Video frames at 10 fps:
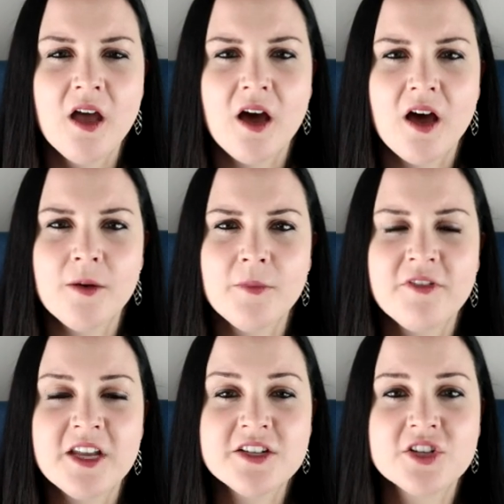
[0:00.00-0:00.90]
of
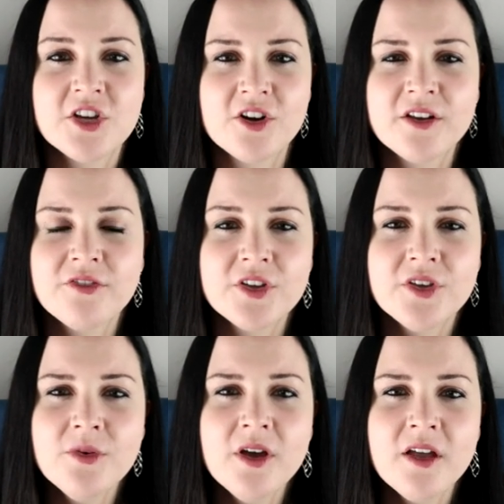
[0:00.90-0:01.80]
an insecurity for
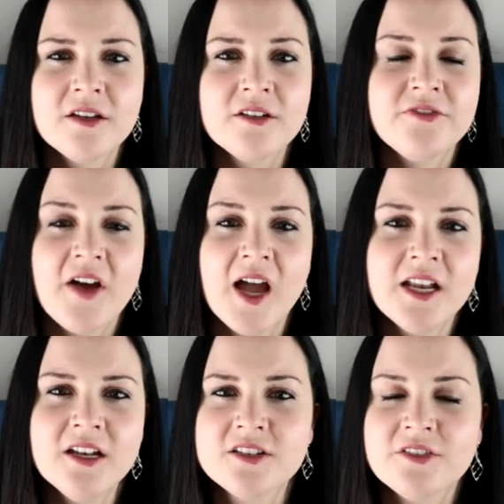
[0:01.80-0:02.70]
you,
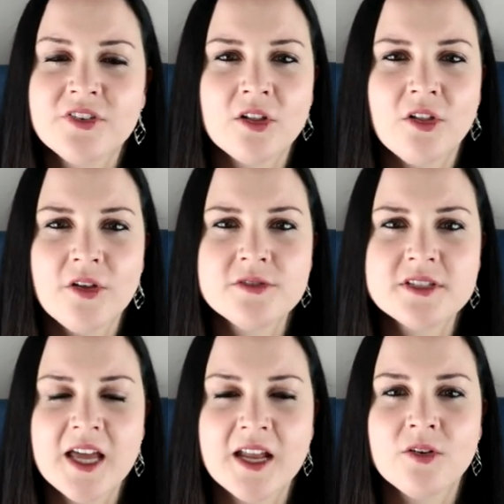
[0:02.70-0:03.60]
find different clothes
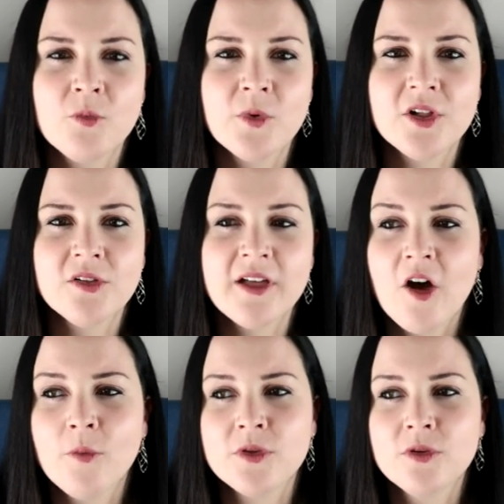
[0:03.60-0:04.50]
that will
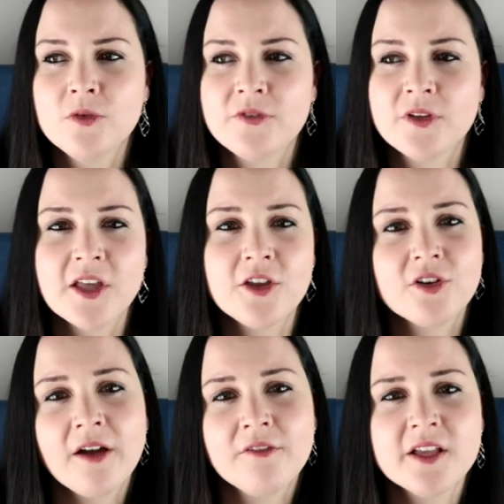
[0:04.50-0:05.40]
help you feel like you're
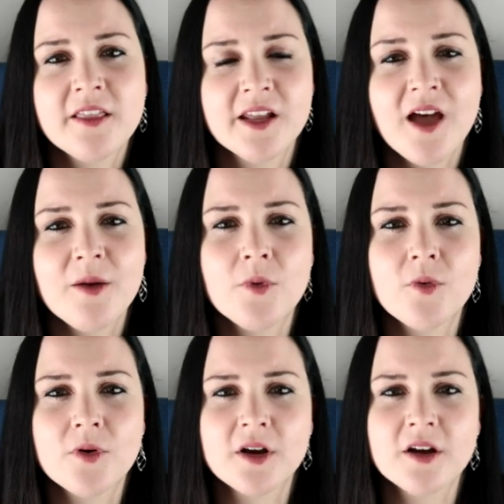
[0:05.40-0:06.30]
covering that up,
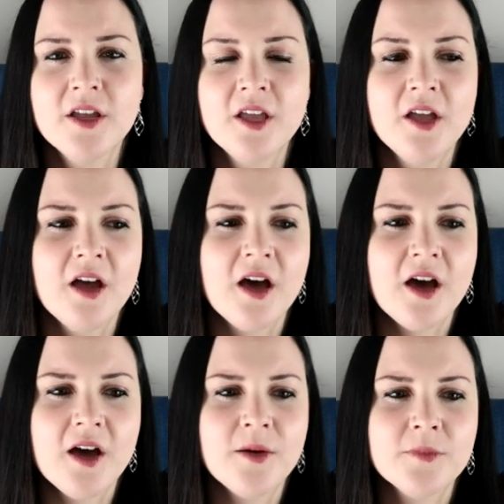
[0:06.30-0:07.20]
or
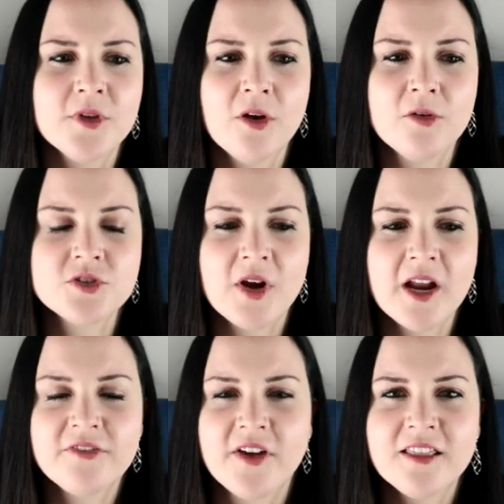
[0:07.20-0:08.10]
You know, try
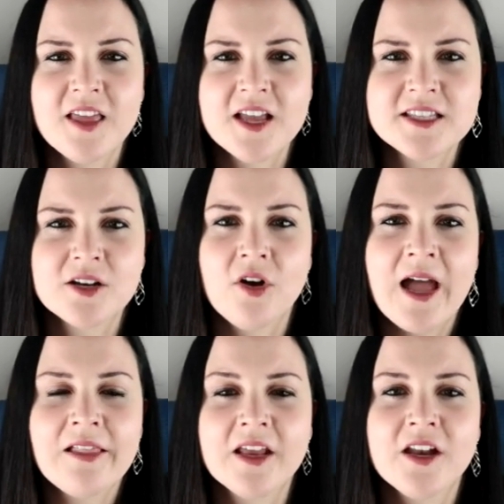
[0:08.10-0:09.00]
to find things that'll
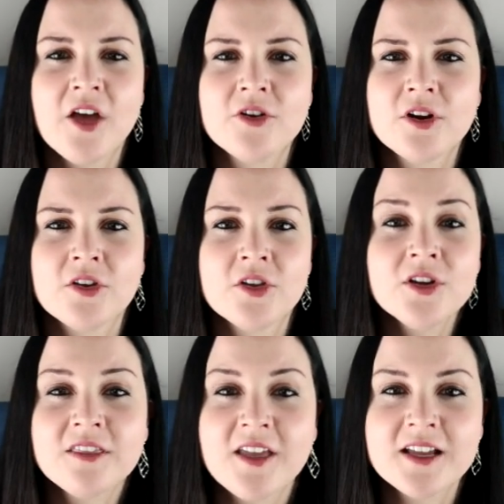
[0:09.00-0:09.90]
highlight other
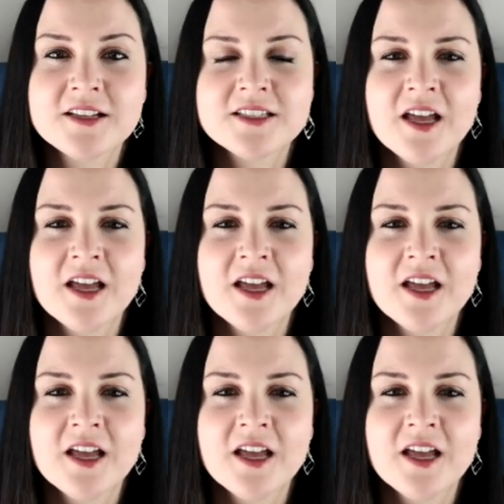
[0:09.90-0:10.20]
good things.